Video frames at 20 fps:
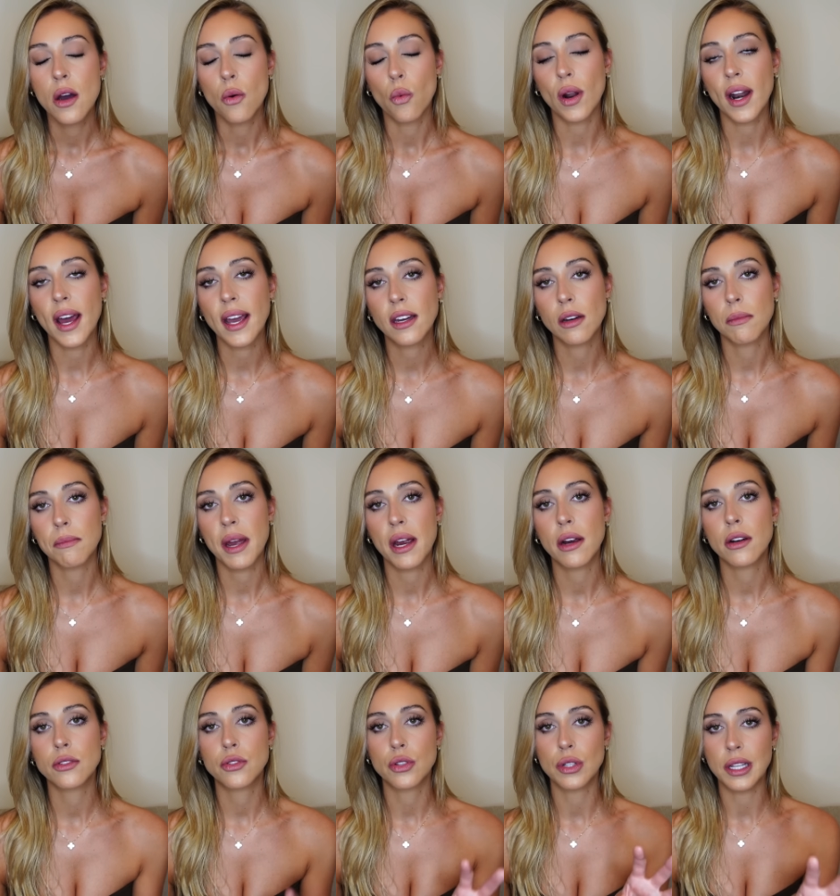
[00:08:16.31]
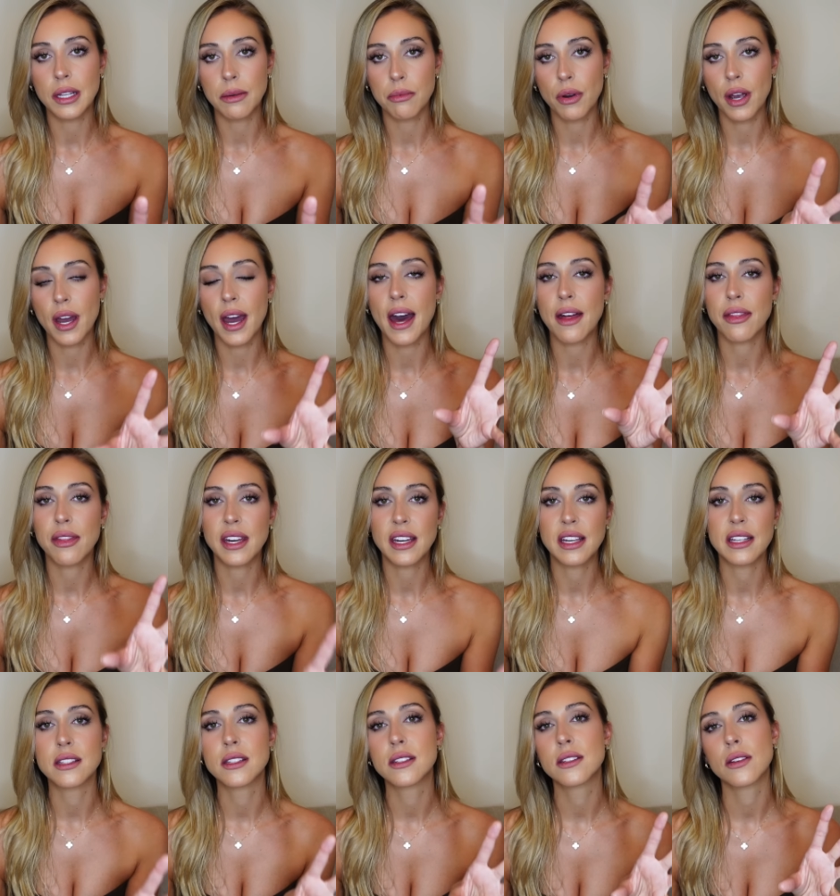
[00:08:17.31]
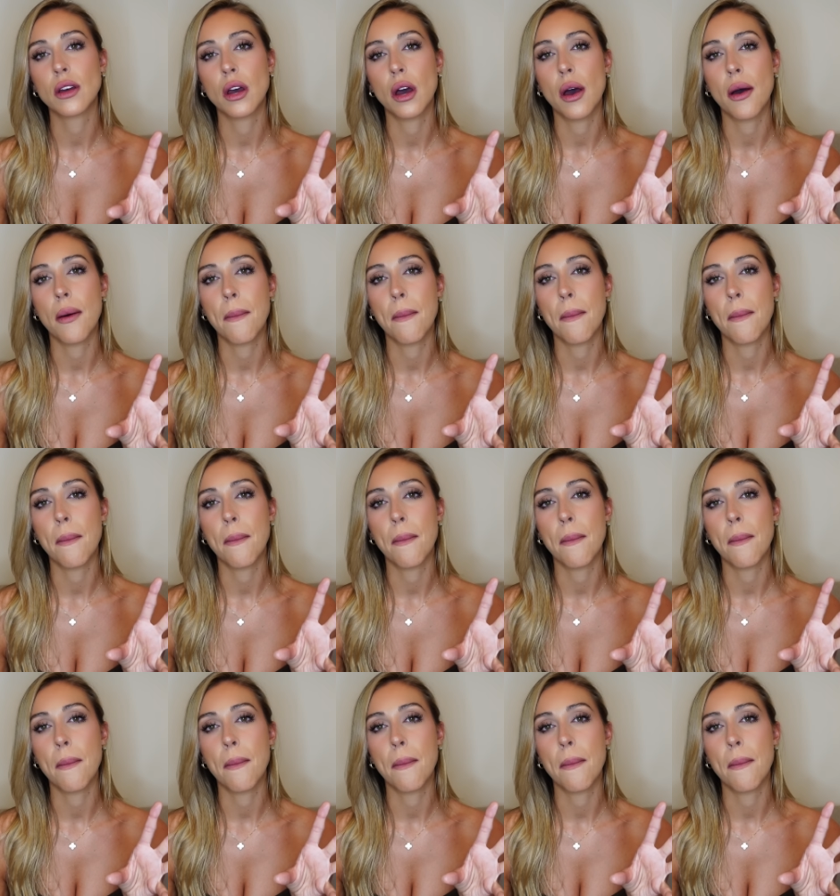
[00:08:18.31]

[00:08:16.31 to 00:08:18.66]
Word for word: when I compare it to Libre, I think it's